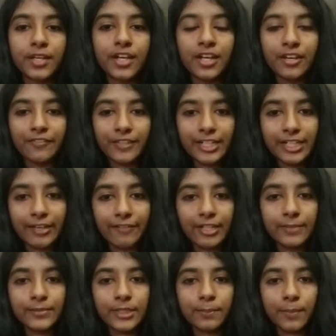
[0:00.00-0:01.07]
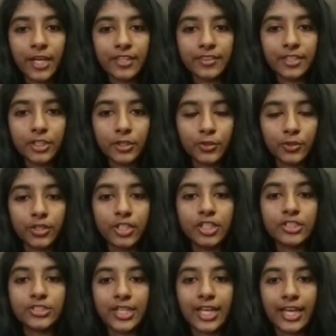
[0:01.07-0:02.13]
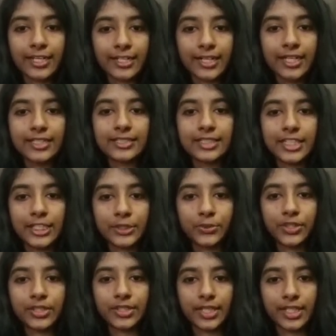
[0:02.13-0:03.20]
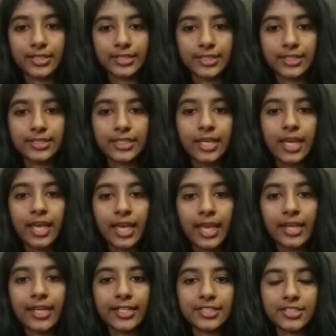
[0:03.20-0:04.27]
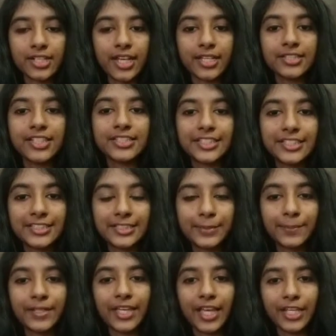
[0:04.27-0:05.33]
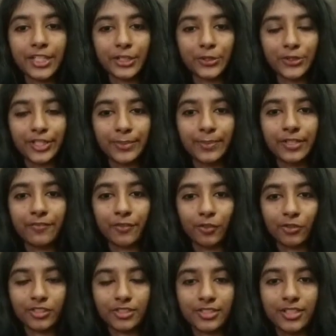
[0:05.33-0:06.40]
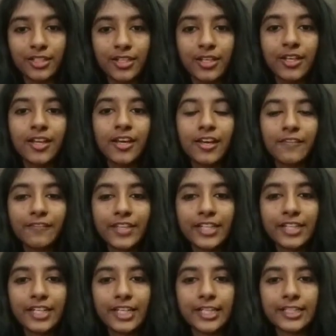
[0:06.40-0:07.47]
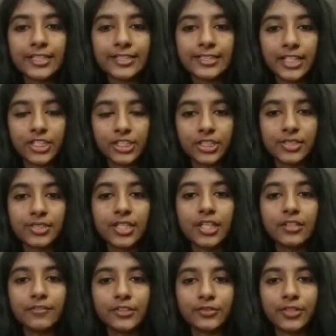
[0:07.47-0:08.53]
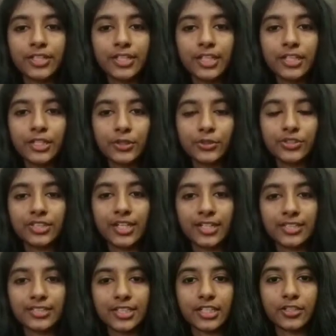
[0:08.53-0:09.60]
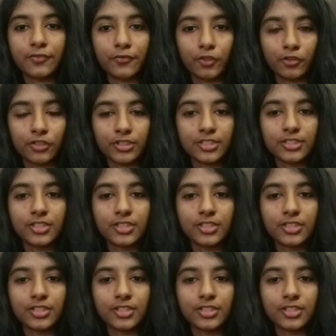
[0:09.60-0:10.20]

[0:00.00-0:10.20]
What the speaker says: We developed a Python code to analyze the network traces and extract TCP and UDP flows. We created sessions which were then used to construct flows.